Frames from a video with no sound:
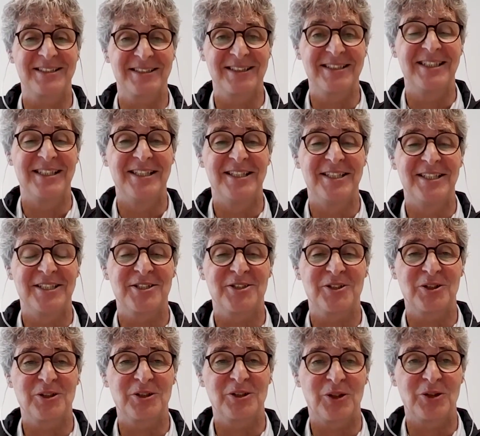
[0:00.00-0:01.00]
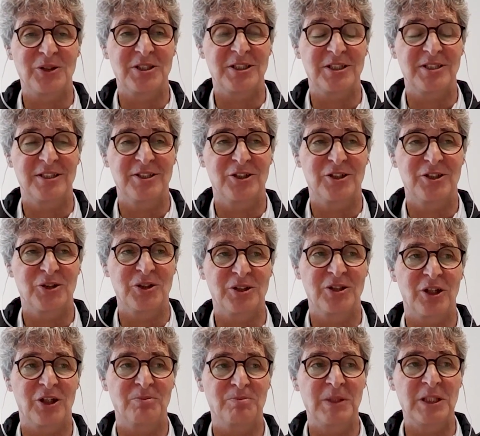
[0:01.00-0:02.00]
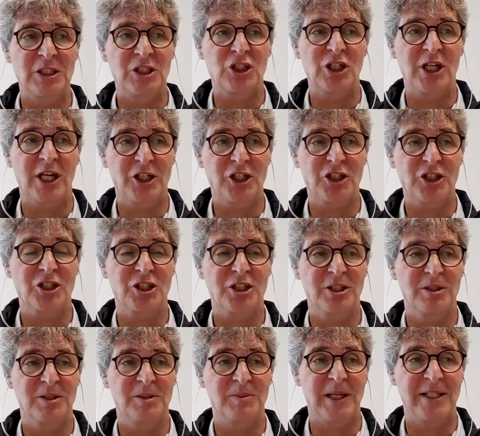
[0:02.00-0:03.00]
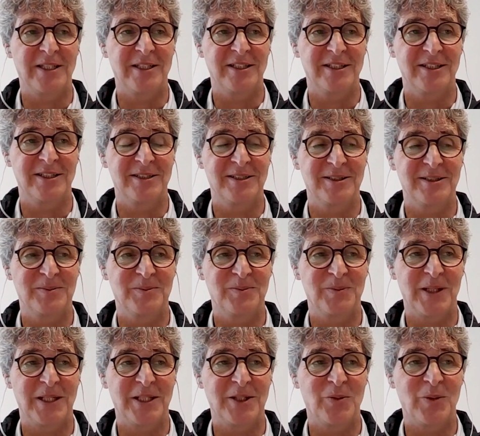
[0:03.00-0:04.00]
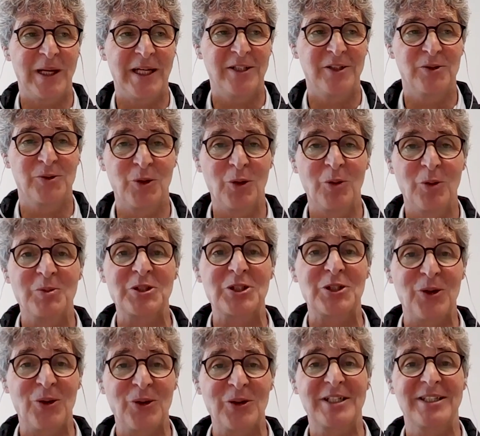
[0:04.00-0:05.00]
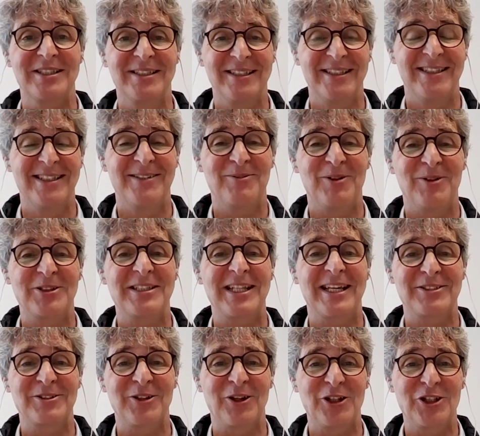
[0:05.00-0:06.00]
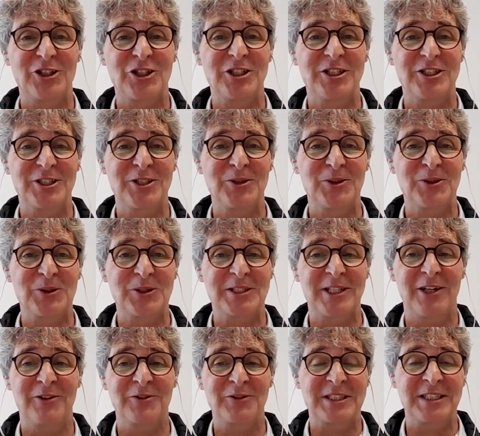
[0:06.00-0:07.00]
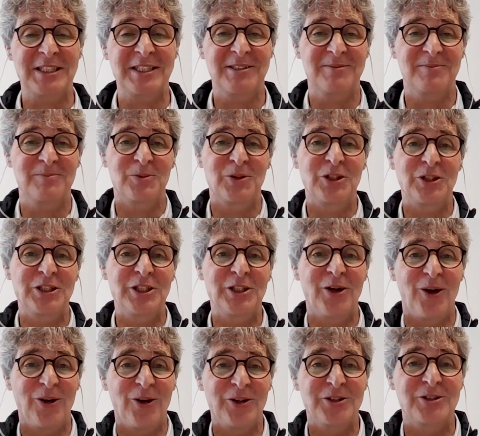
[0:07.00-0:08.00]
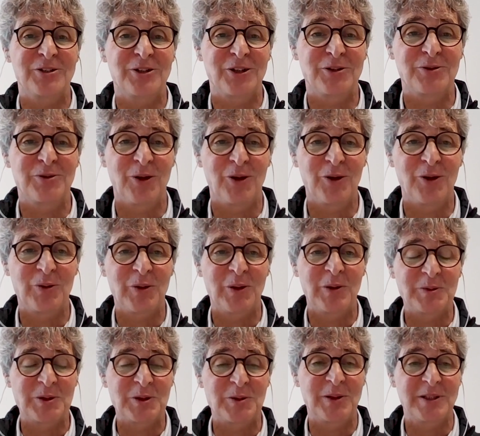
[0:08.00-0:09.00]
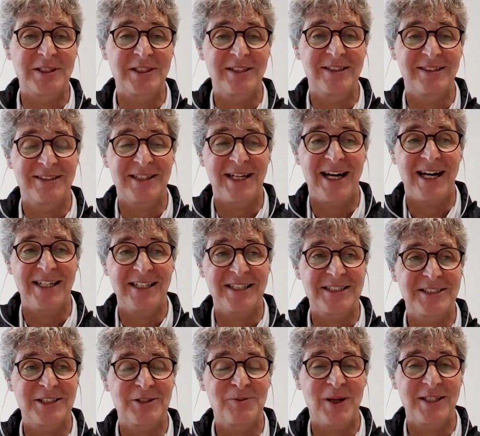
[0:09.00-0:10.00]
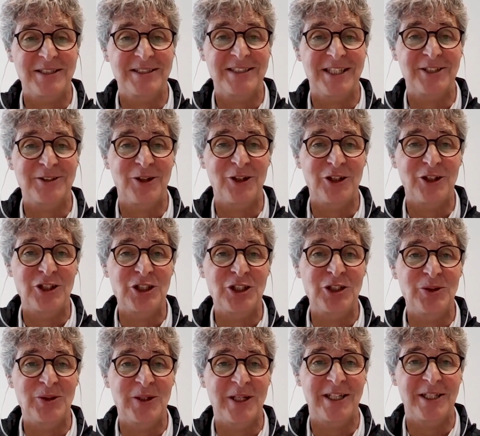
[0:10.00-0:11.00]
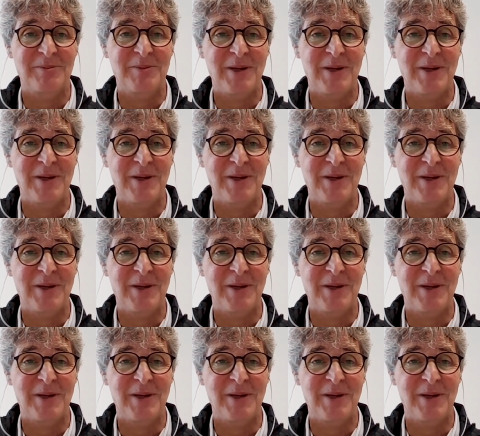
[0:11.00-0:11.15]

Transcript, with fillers: Yeah. So you don't should not misjudge by the by the way the rooms look what technology is used. I have seen pretty old control rooms with the highest advanced technology you can